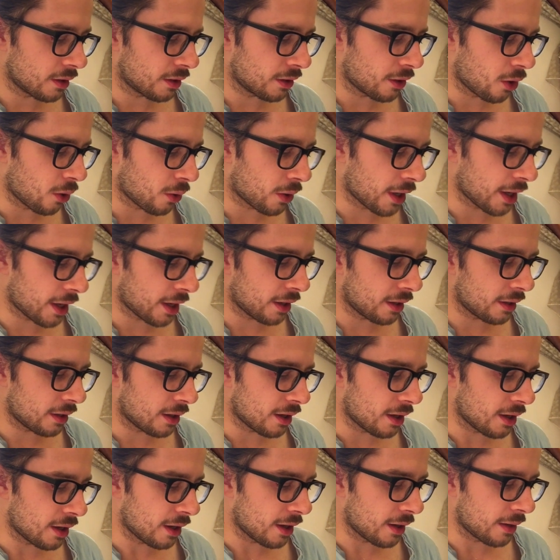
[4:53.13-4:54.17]
Okay.
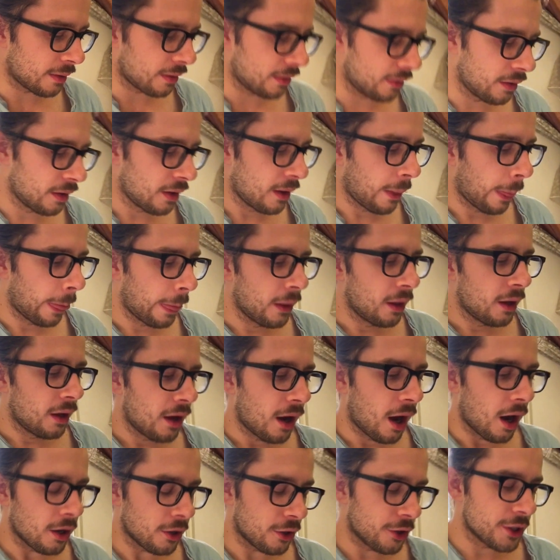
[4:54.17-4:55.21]

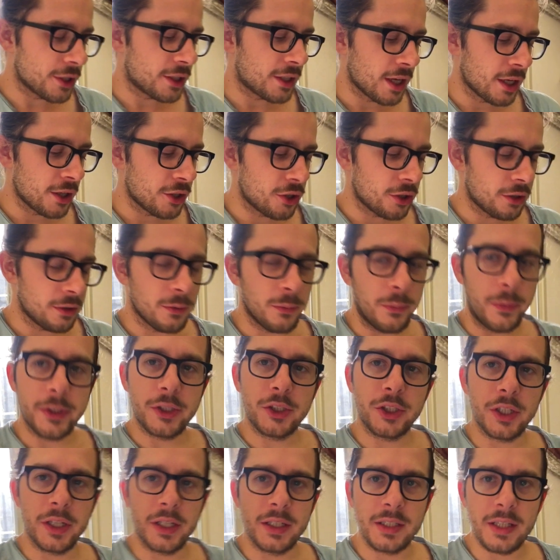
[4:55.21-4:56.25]
Hunger Station,
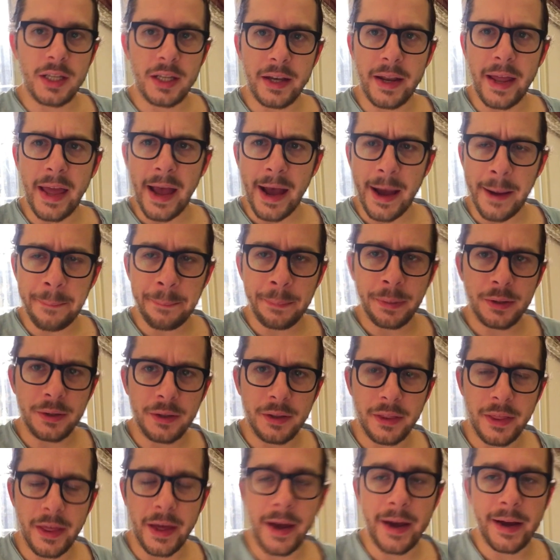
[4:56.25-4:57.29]
which is an app
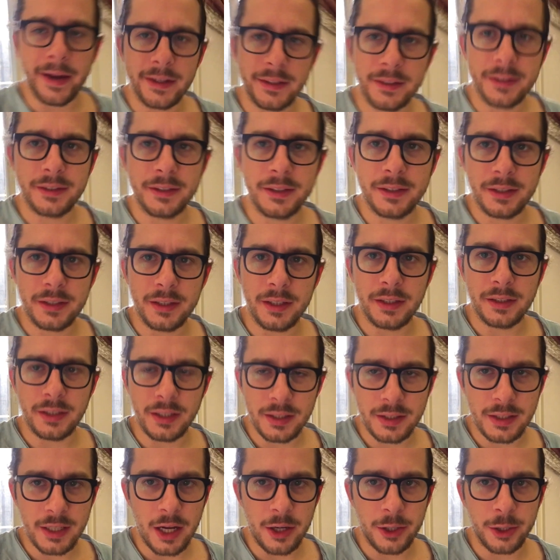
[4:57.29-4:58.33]
that it's in
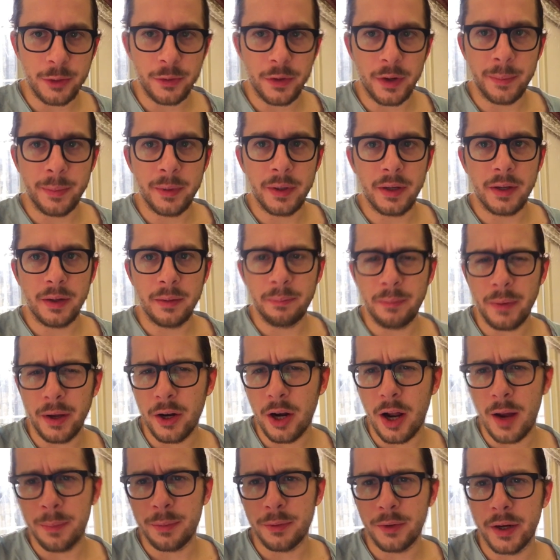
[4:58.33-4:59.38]
Saudi Arabia. It might
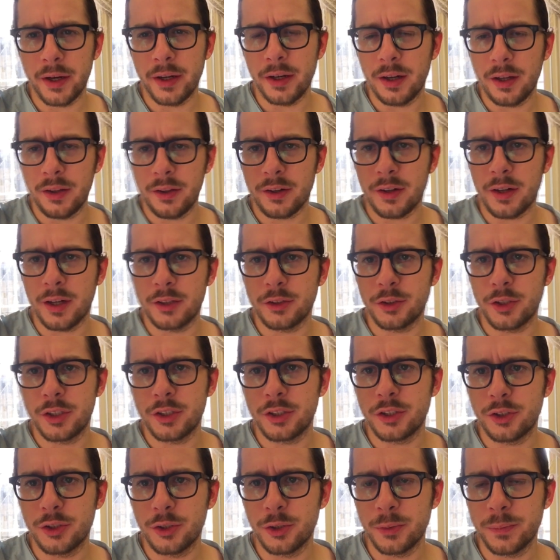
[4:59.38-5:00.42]
operate in other countries
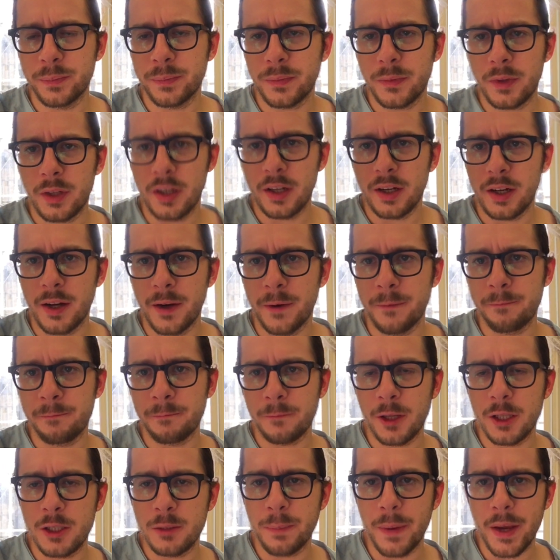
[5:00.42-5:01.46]
too.
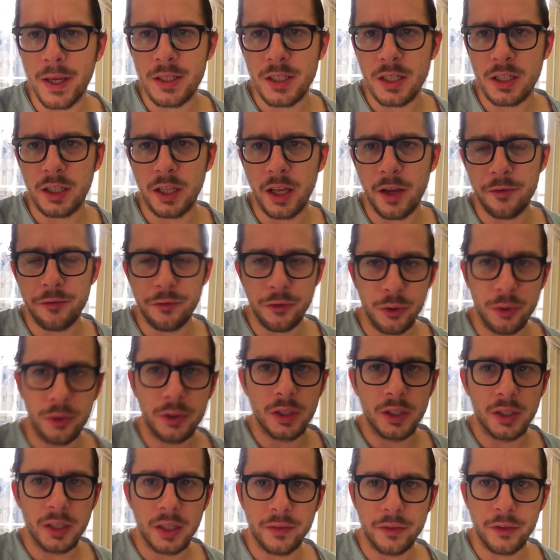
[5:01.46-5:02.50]
It's basically a food
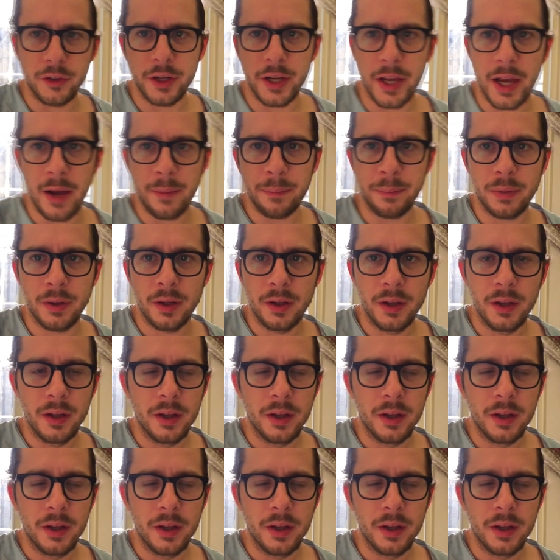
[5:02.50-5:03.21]
delivery app.